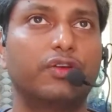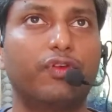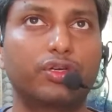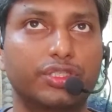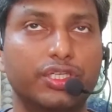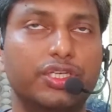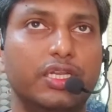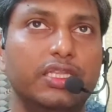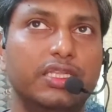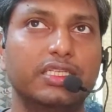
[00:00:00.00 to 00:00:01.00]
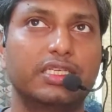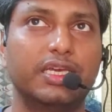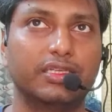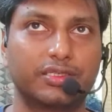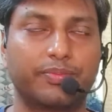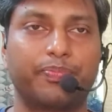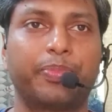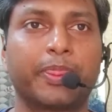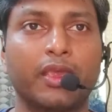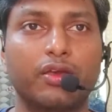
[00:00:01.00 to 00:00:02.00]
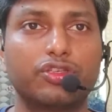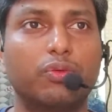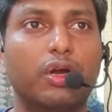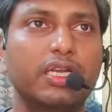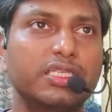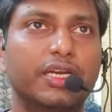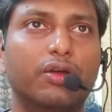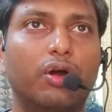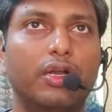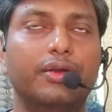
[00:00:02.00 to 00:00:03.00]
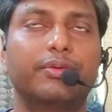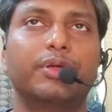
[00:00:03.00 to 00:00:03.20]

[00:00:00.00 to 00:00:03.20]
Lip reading: of oxygen in this case. So what is it called?